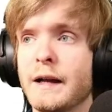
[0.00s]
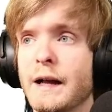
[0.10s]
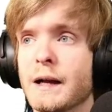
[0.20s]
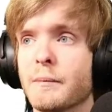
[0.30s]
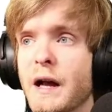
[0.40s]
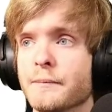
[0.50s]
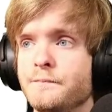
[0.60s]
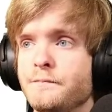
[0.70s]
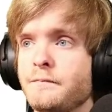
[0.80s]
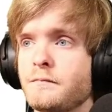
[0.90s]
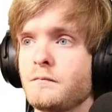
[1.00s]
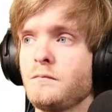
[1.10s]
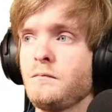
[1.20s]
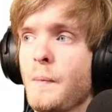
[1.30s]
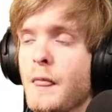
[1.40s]
hangman.
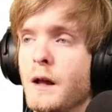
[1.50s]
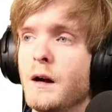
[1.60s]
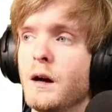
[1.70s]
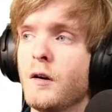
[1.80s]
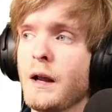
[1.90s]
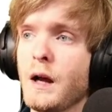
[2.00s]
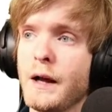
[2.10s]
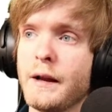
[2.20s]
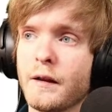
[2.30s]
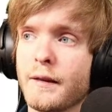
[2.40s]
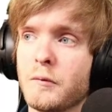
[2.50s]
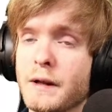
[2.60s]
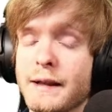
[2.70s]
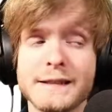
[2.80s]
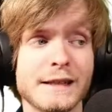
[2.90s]
Okay, and
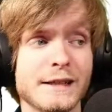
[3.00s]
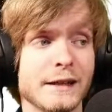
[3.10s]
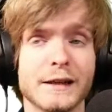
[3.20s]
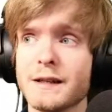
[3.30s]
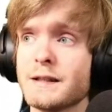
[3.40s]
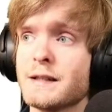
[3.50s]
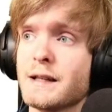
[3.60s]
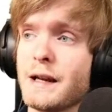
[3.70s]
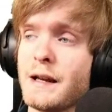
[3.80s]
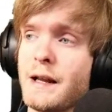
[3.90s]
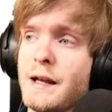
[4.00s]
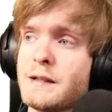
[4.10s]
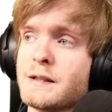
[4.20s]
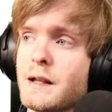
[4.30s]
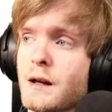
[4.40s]
what this essentially does is that it
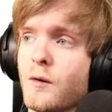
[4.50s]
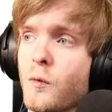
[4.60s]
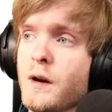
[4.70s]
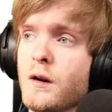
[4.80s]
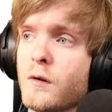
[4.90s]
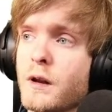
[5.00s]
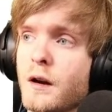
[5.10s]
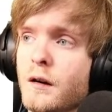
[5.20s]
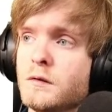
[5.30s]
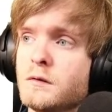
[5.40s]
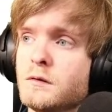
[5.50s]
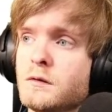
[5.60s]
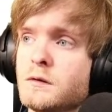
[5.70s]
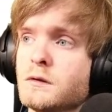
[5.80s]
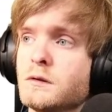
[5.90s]
takes the window here.
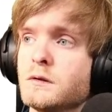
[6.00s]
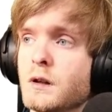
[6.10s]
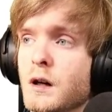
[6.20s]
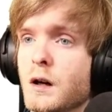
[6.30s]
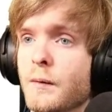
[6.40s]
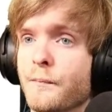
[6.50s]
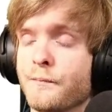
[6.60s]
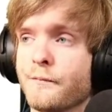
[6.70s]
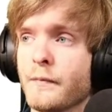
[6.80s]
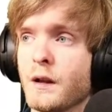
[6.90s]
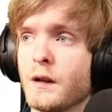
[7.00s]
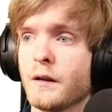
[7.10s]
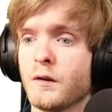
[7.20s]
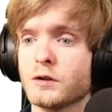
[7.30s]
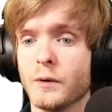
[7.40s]

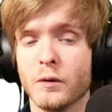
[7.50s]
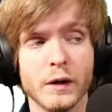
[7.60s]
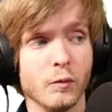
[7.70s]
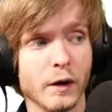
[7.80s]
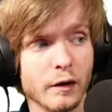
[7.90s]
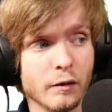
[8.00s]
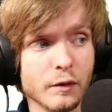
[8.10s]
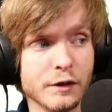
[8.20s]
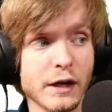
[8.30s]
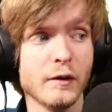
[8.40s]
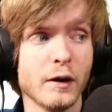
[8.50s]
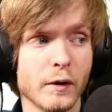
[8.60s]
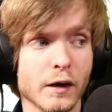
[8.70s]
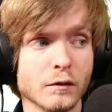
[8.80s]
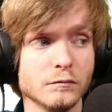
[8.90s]
So we generate a
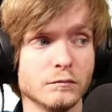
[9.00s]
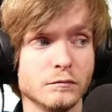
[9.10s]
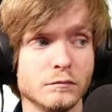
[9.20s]
window,